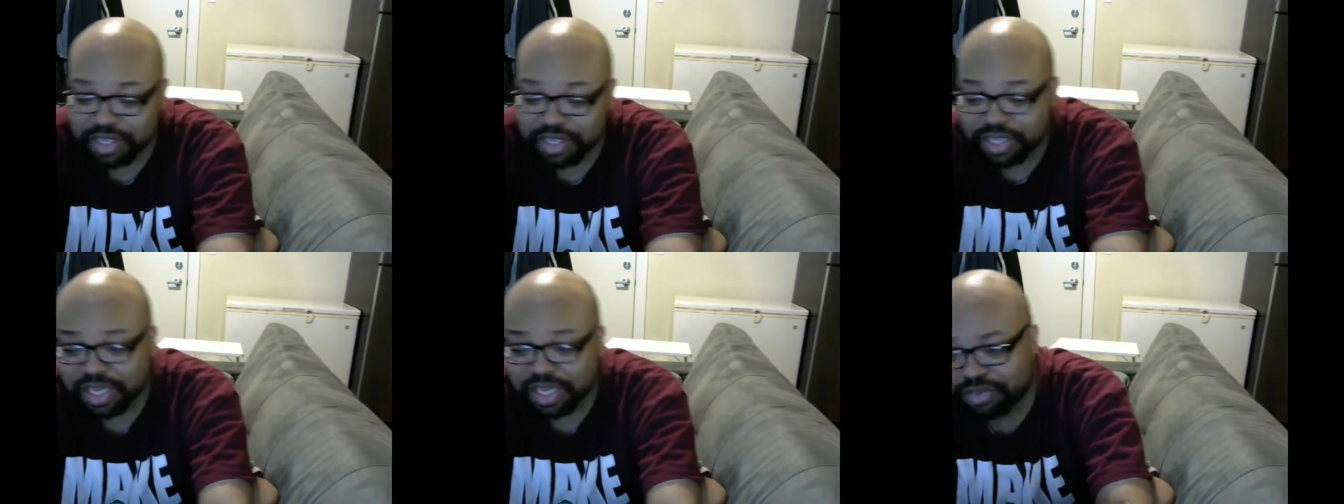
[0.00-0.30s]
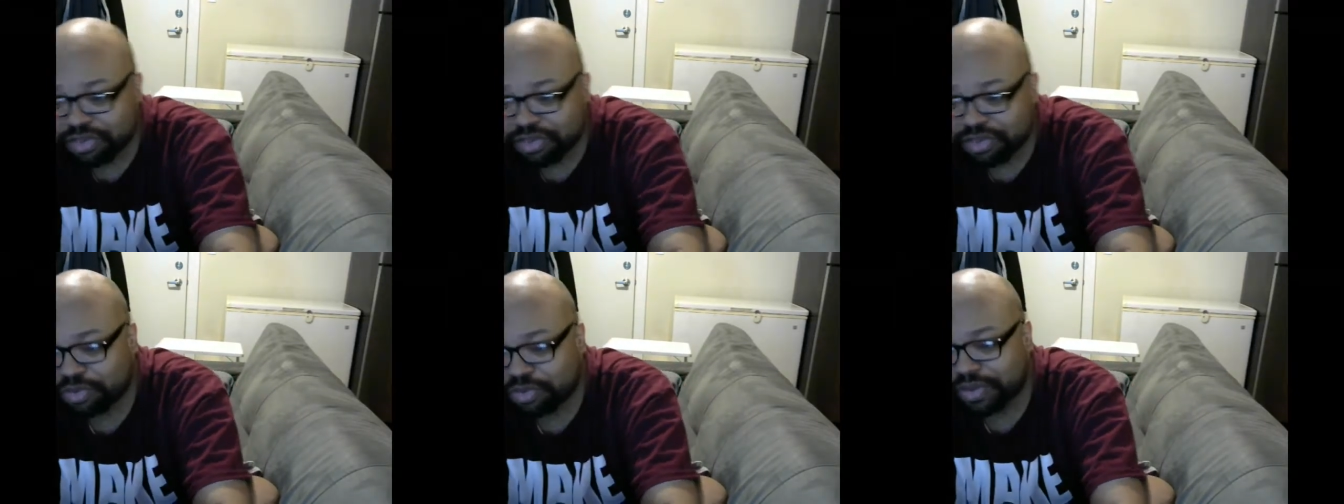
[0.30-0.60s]
and you
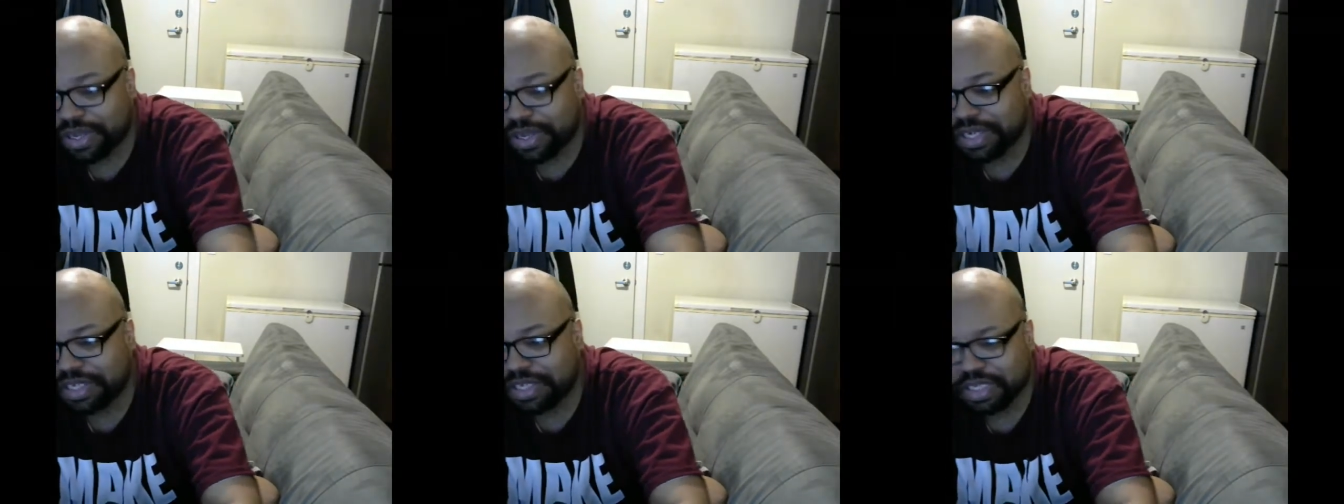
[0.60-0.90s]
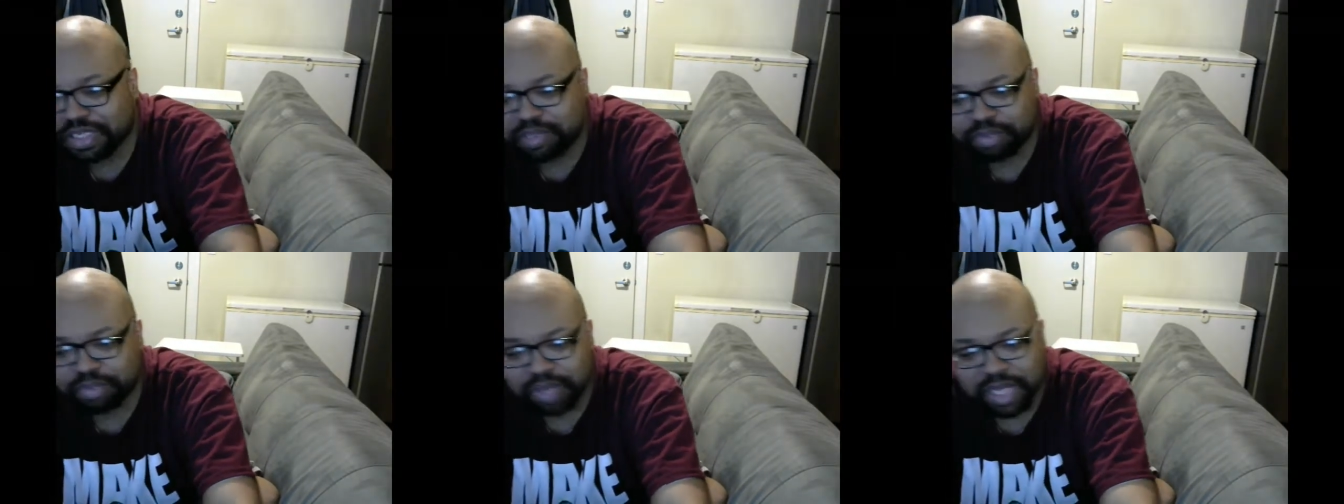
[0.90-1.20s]
have Triple H
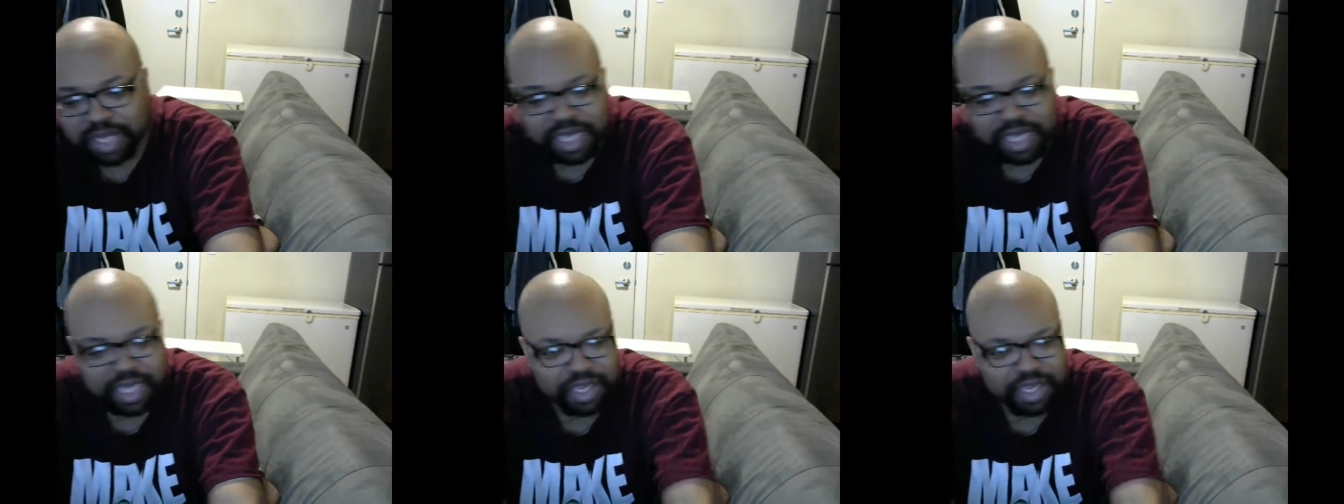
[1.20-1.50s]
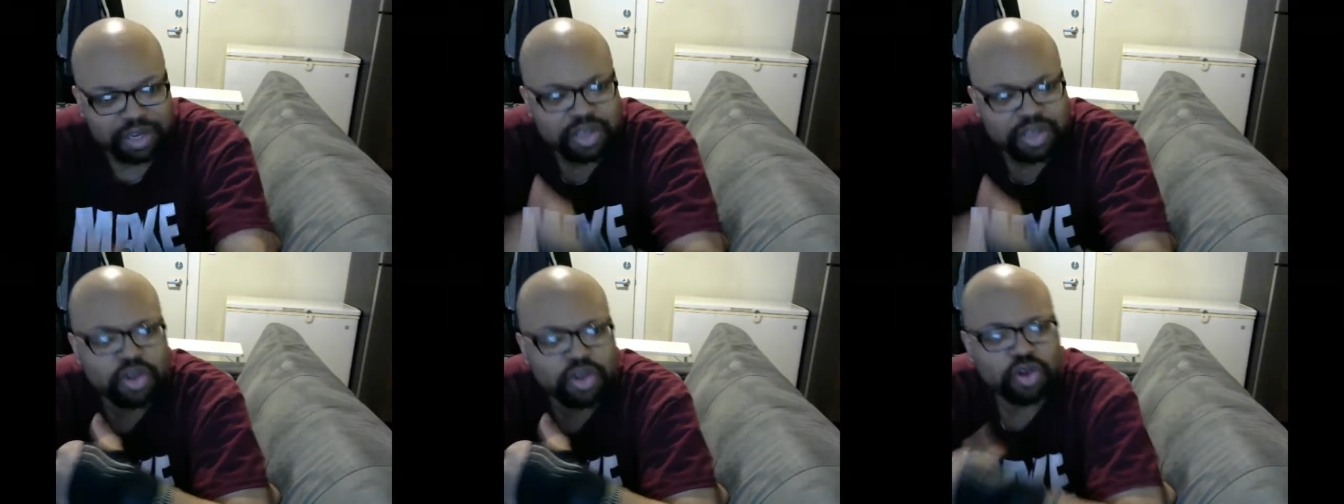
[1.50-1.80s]

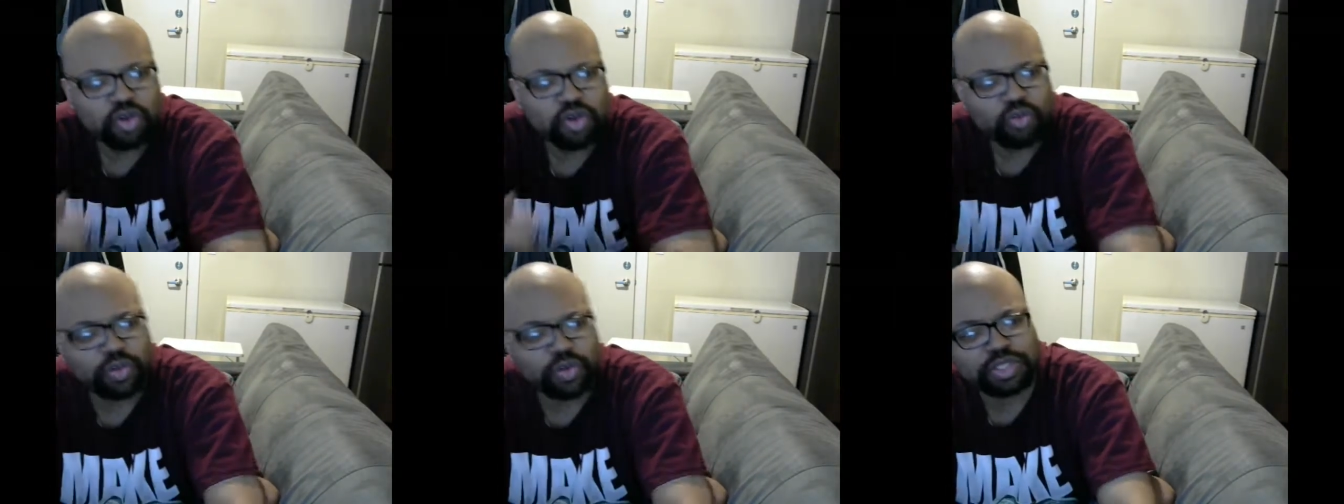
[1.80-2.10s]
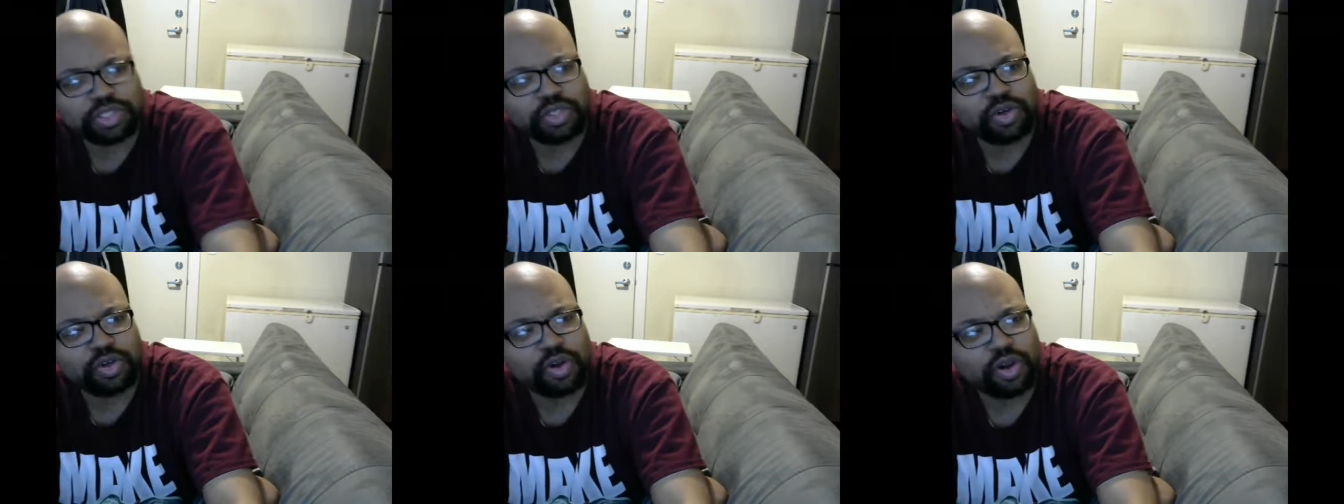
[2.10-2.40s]
explain
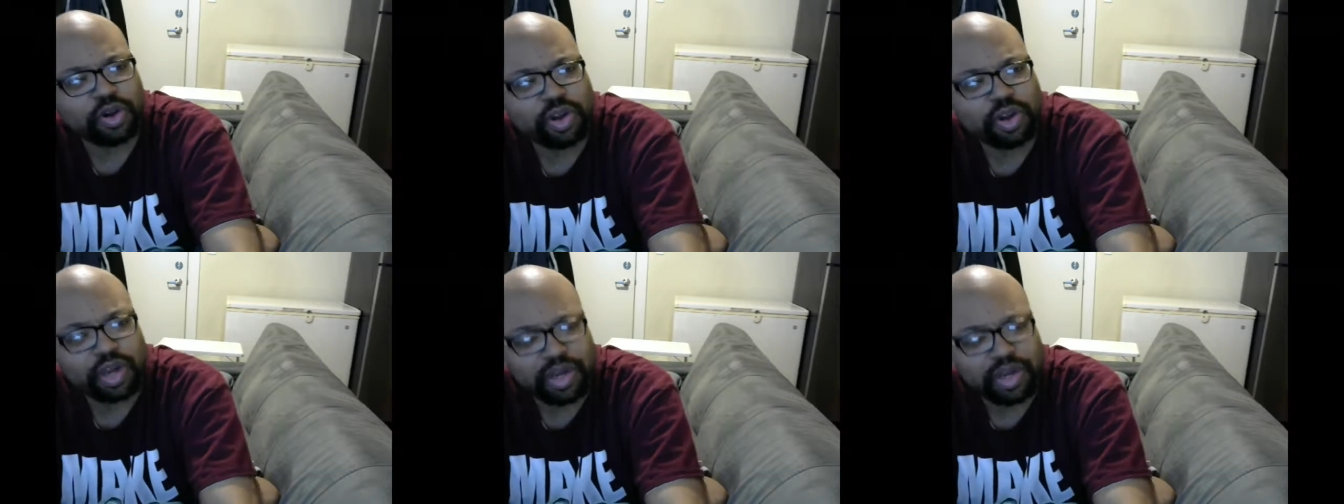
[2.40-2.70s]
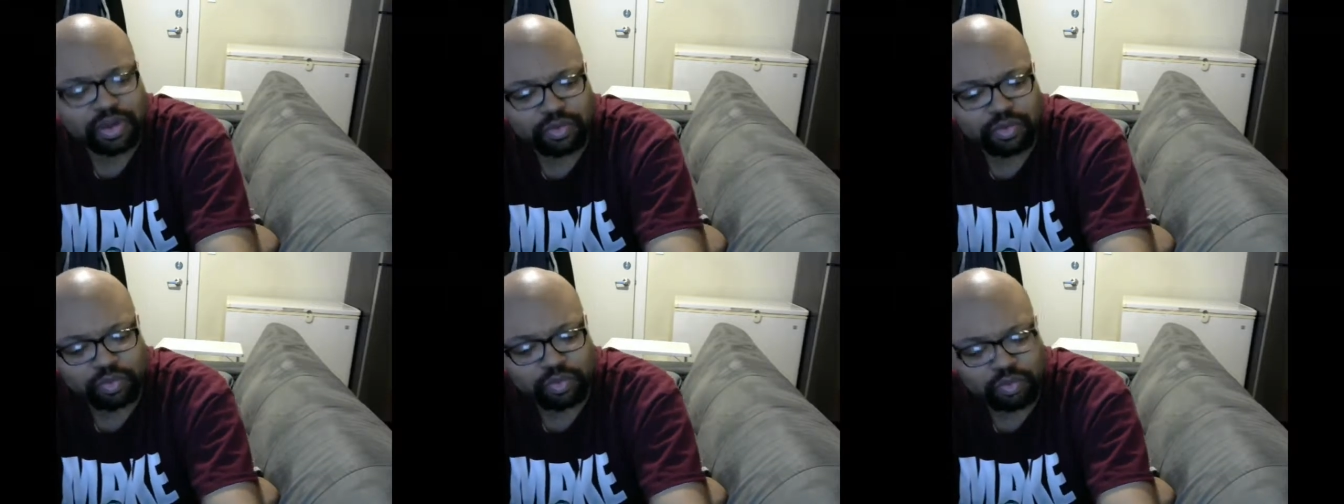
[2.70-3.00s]
what's going on
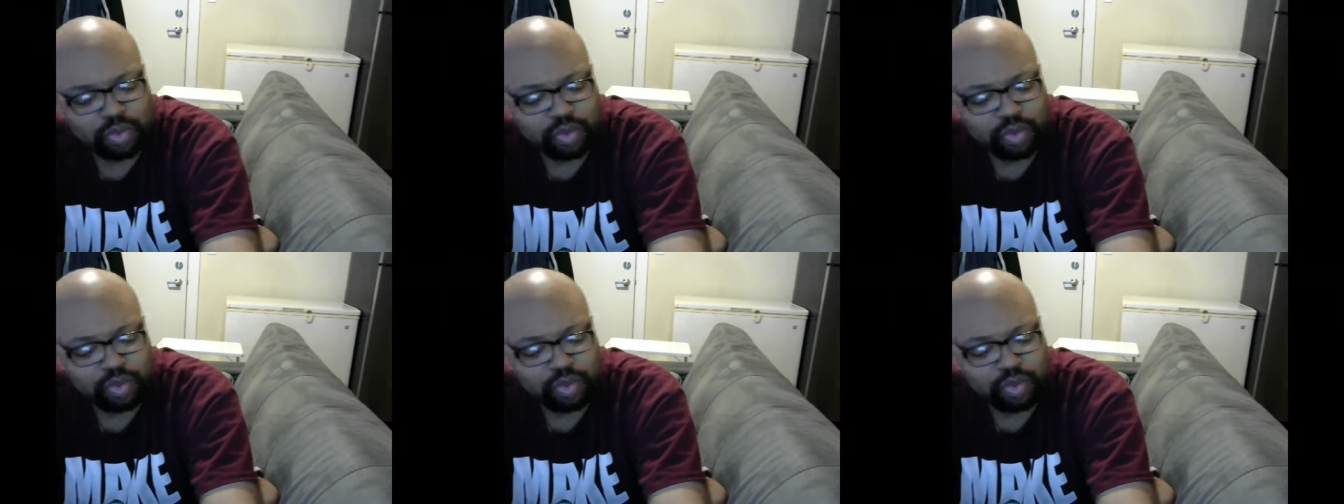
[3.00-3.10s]
and